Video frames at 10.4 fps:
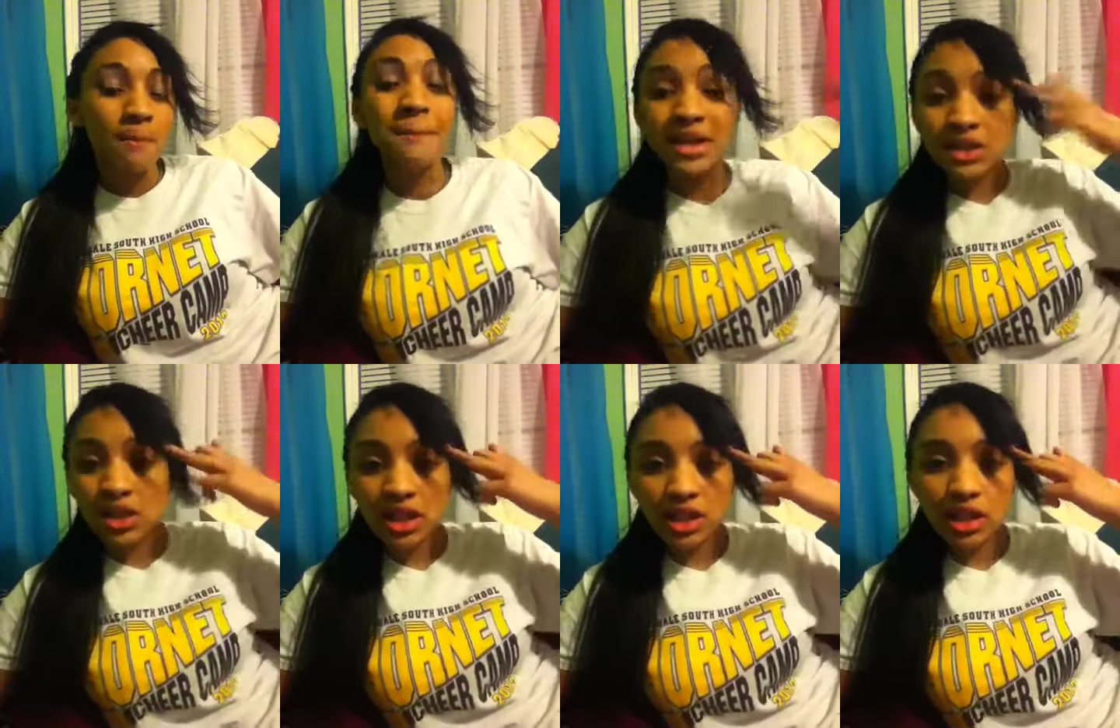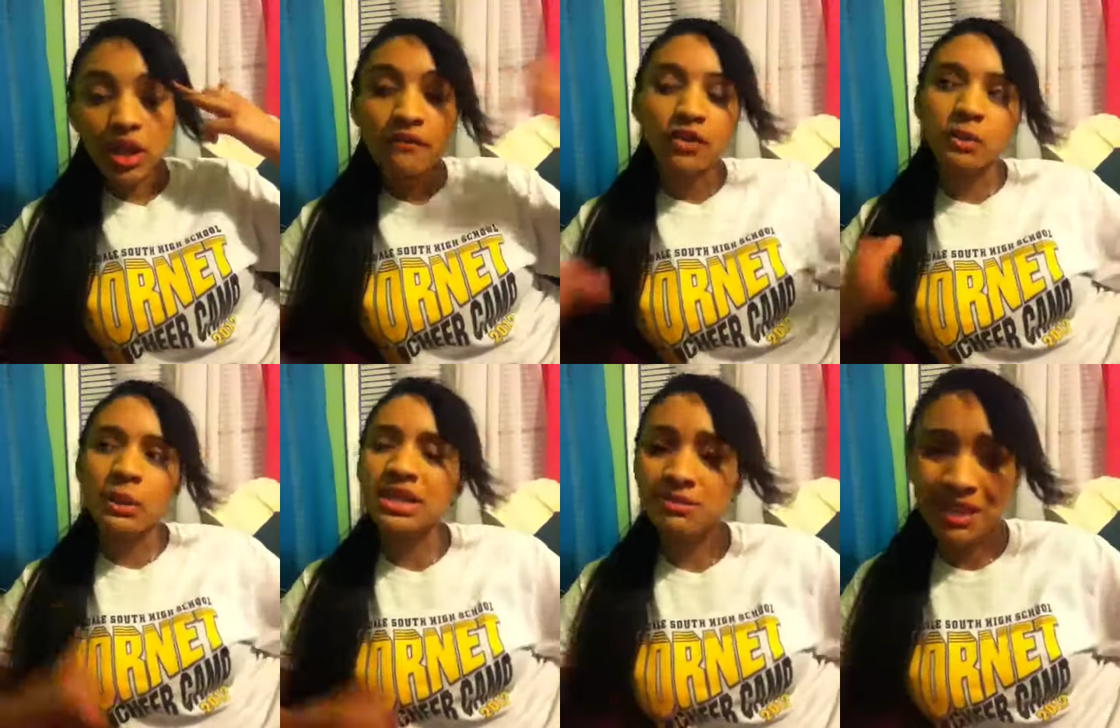mentally for the
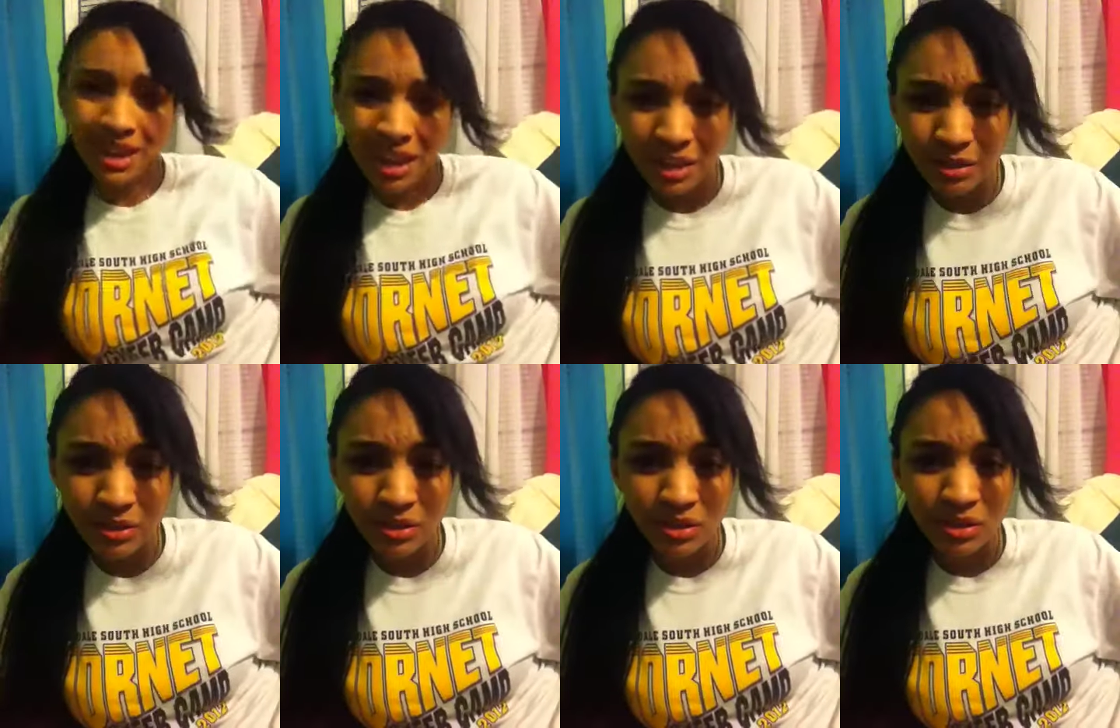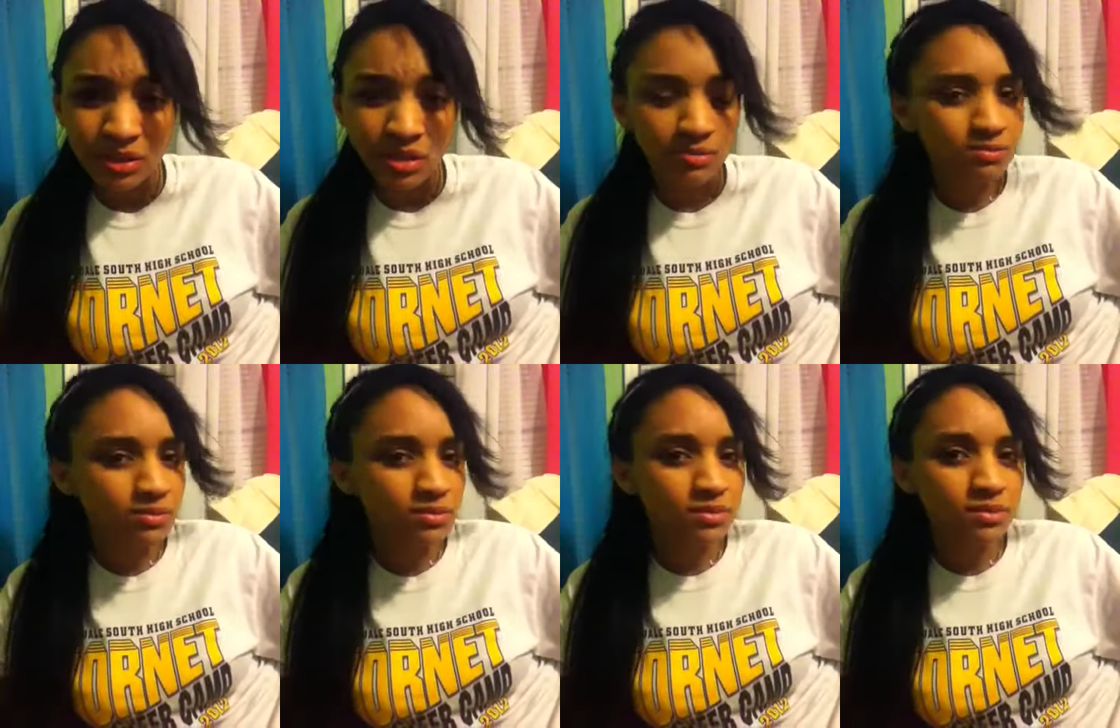rest of my life?
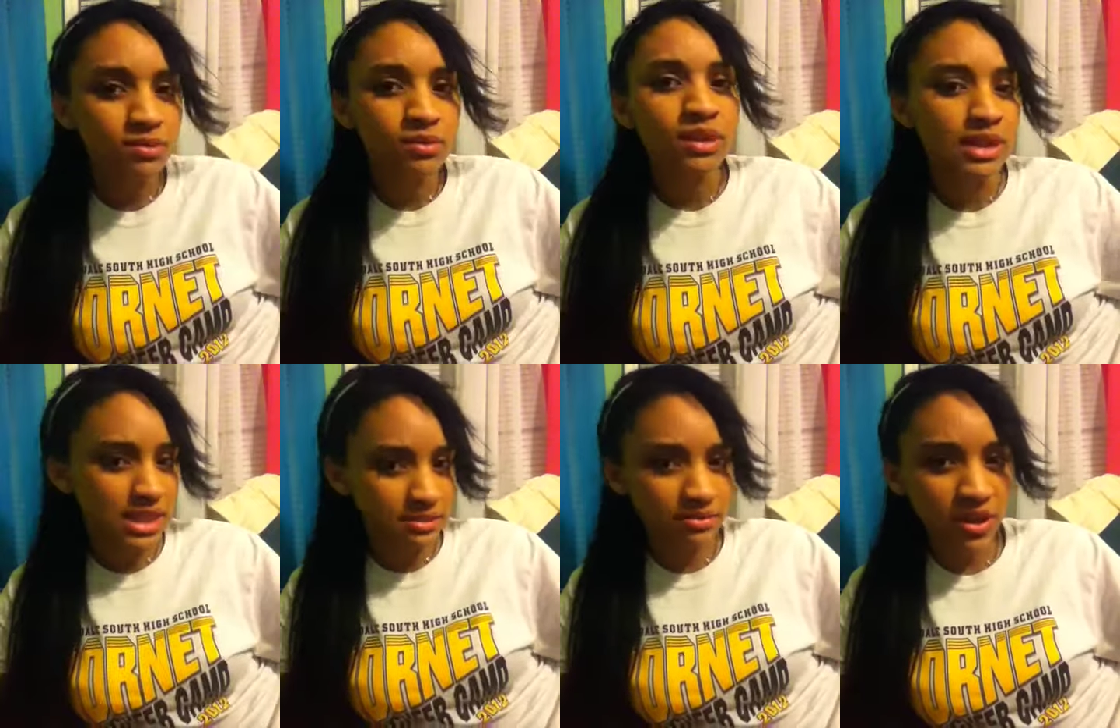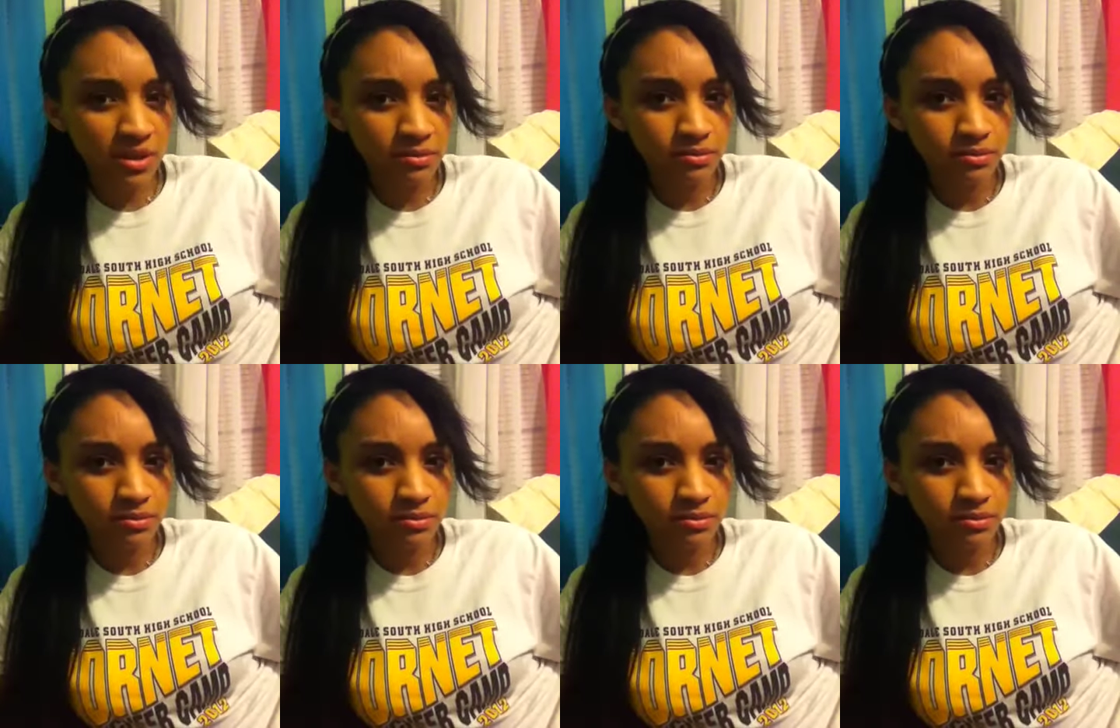That seem fair?